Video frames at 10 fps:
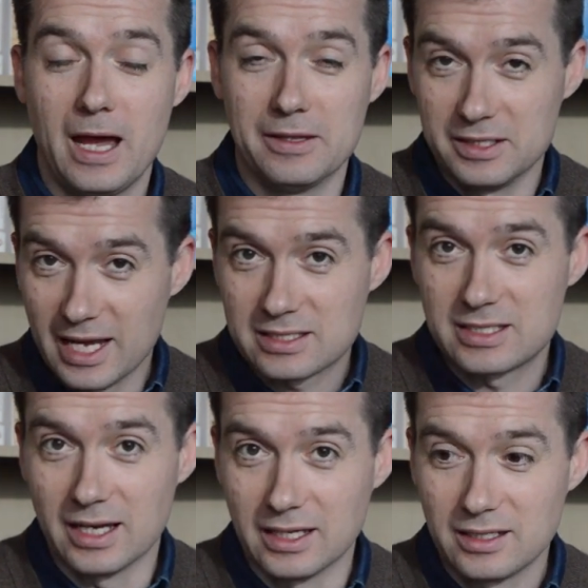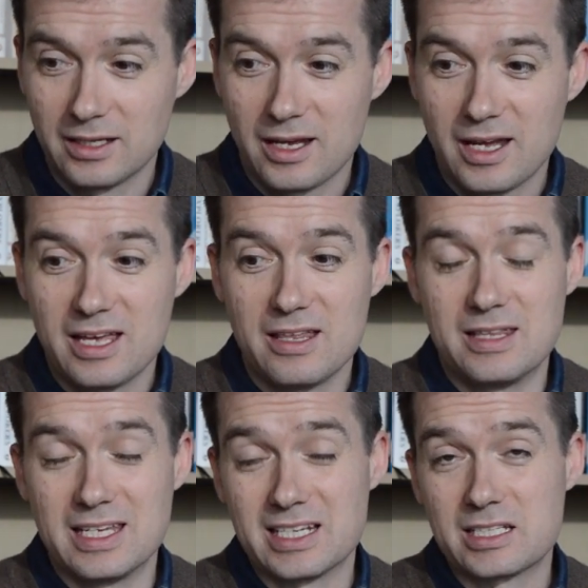And the next day,
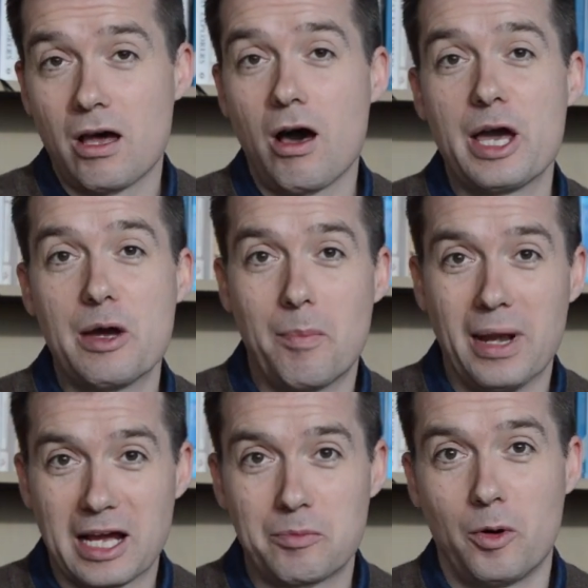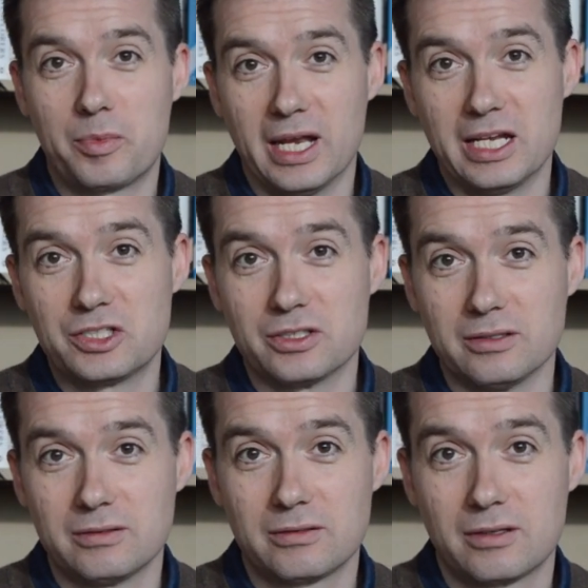the entire black
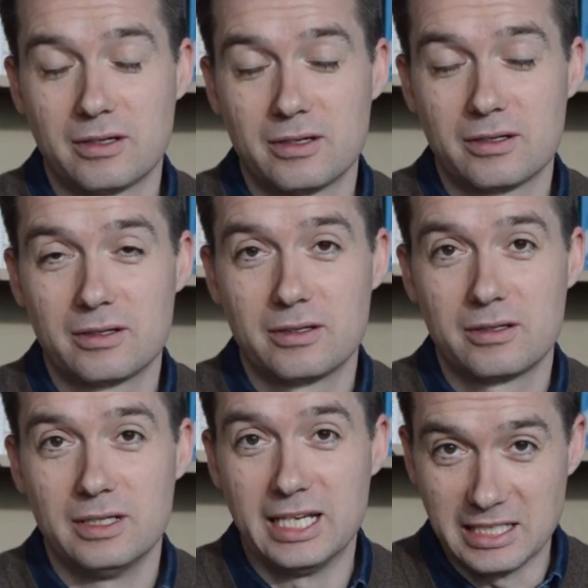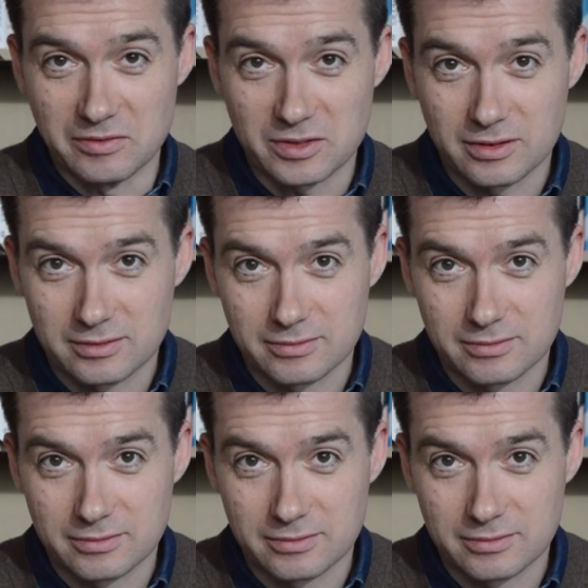population leaves,